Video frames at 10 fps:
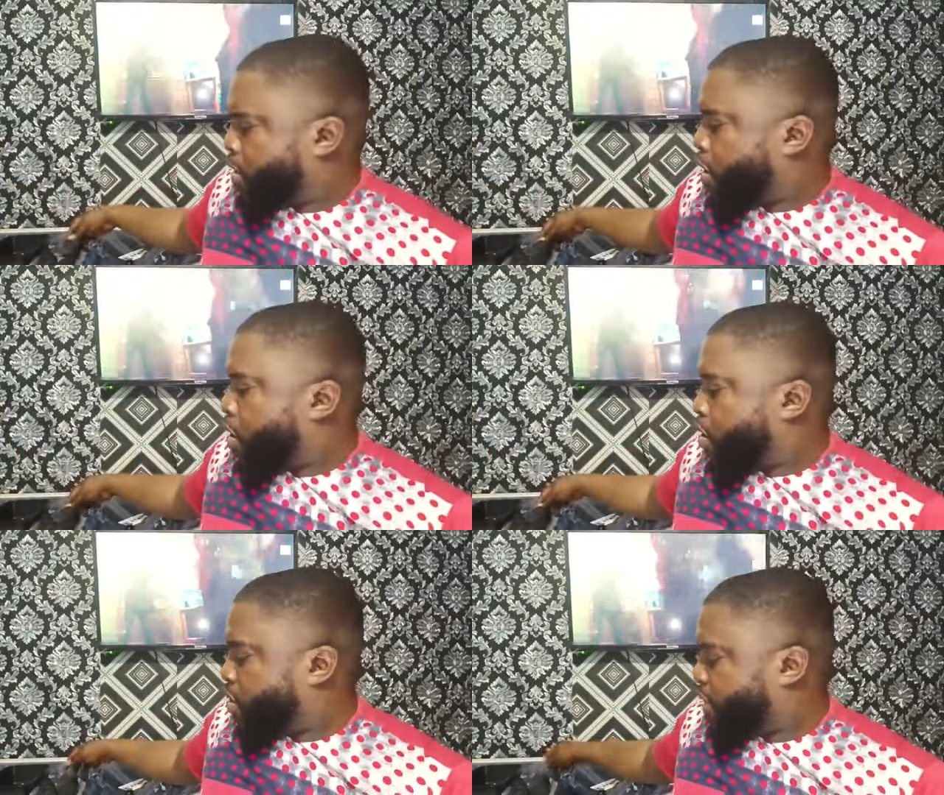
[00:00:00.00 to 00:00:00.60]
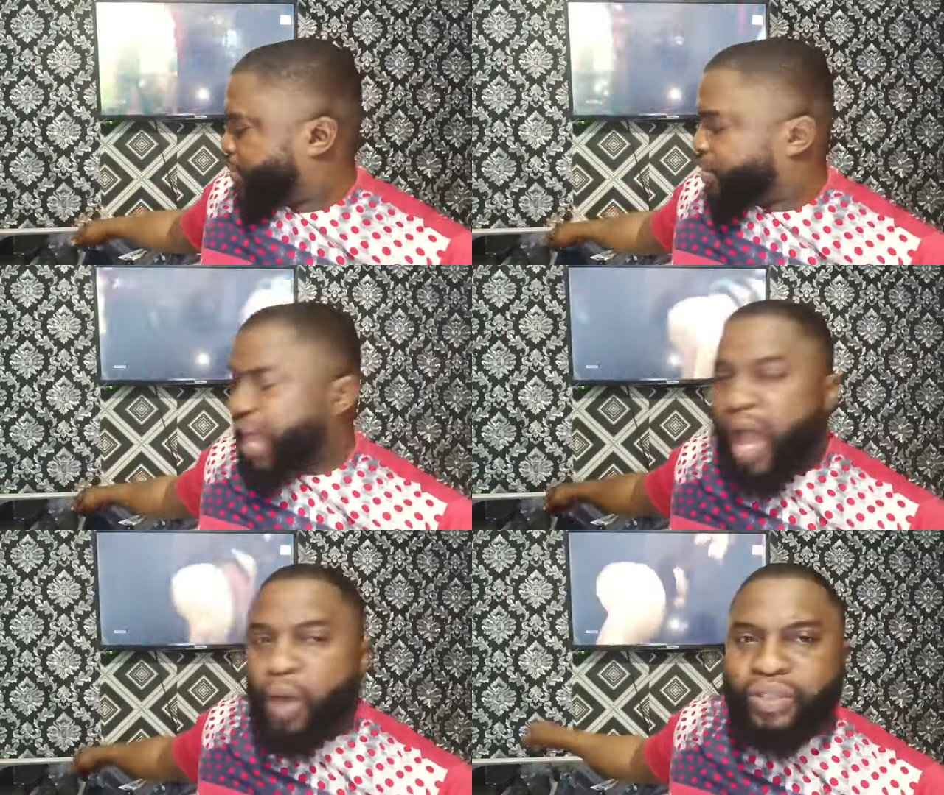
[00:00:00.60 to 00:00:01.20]
Or
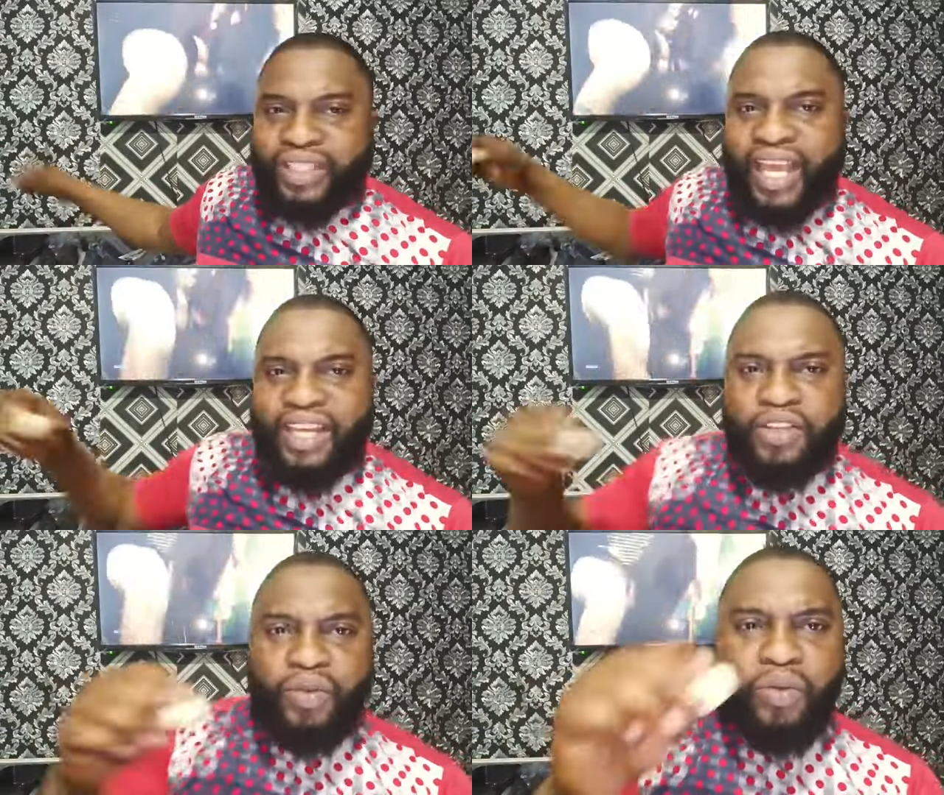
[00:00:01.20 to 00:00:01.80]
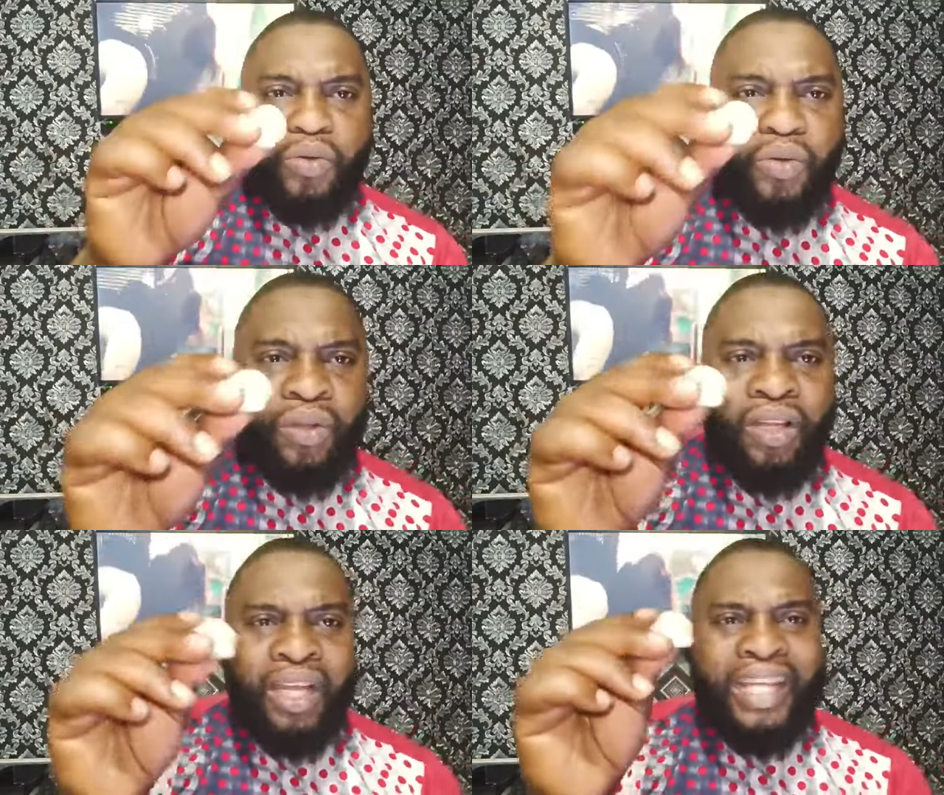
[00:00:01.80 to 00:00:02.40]
I will tell you,
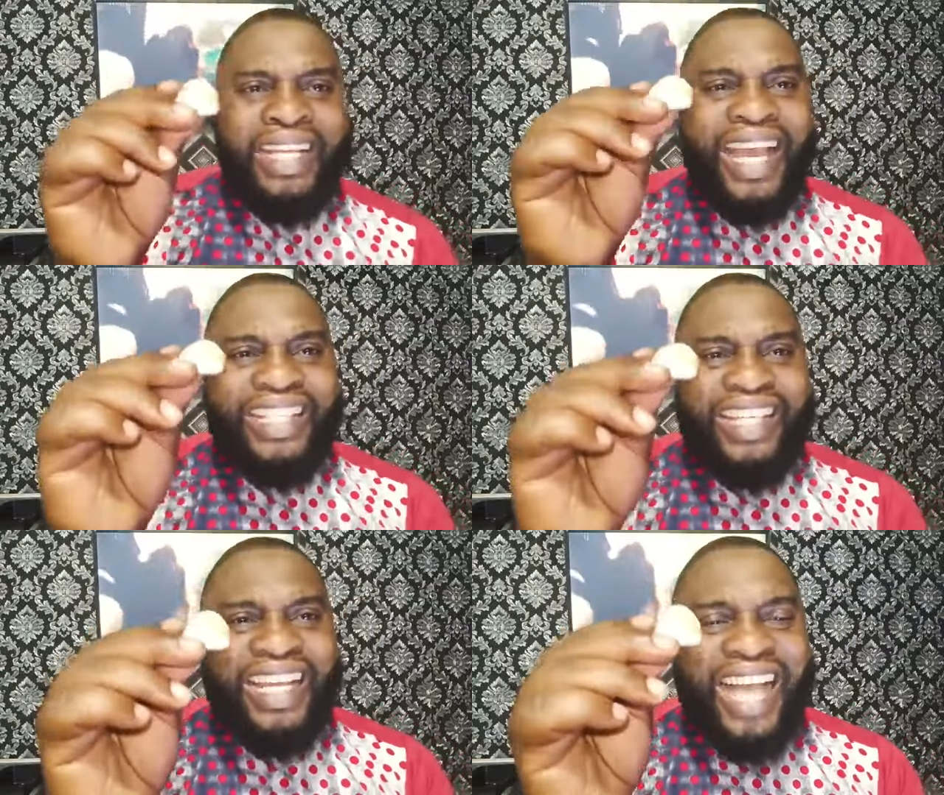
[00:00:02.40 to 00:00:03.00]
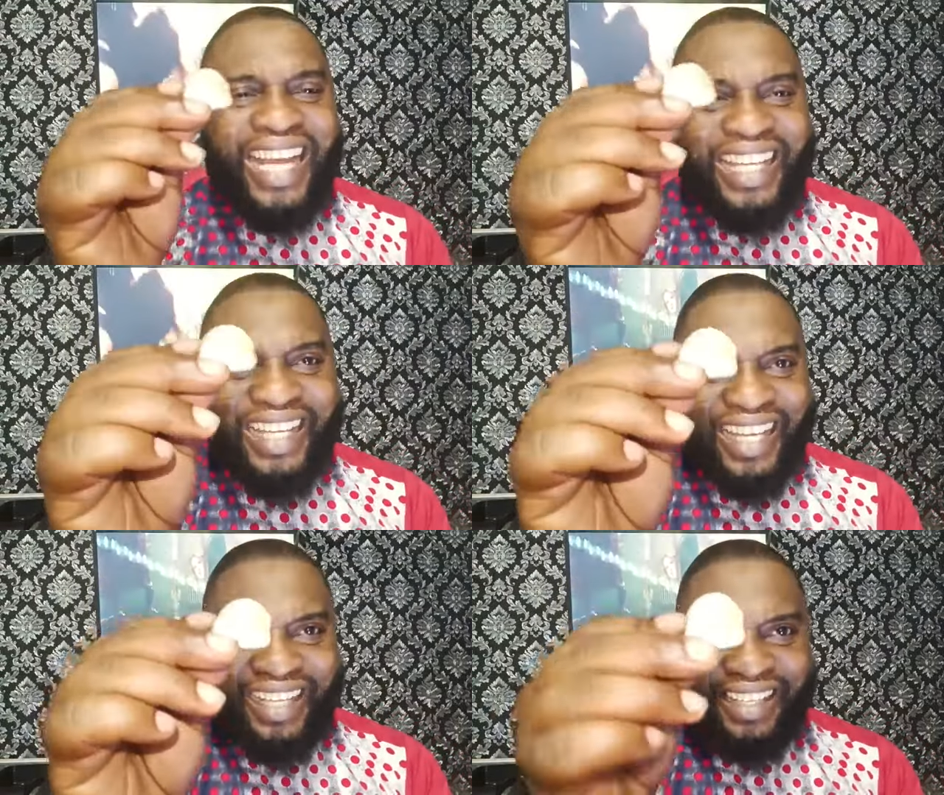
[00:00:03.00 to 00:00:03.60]
get a
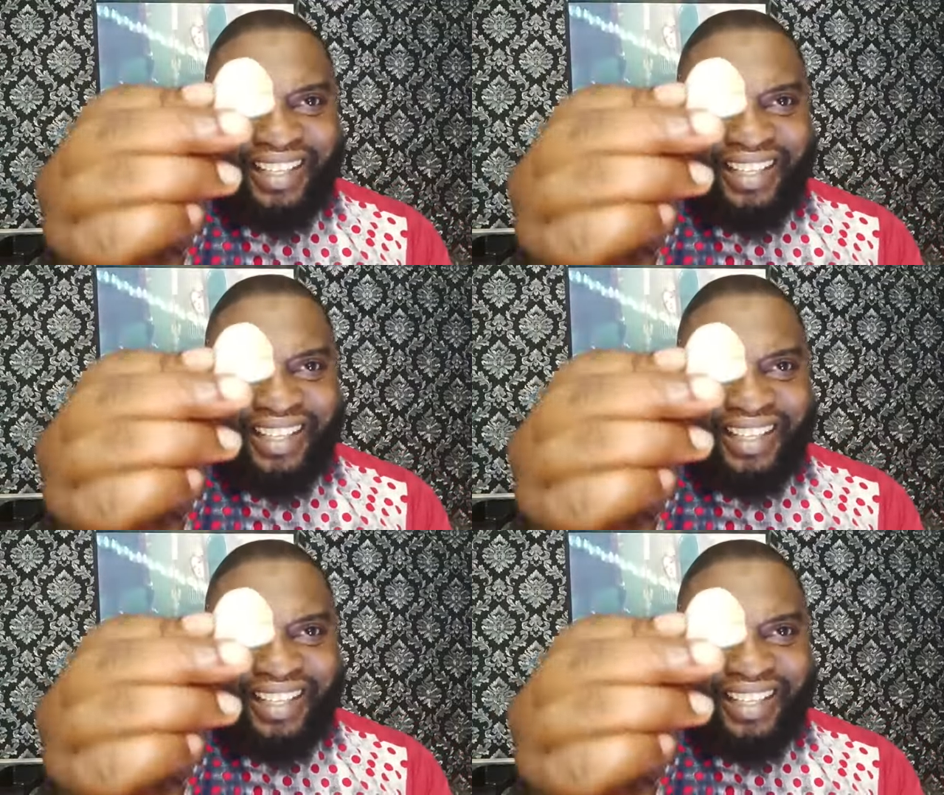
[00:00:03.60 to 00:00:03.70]
garlic.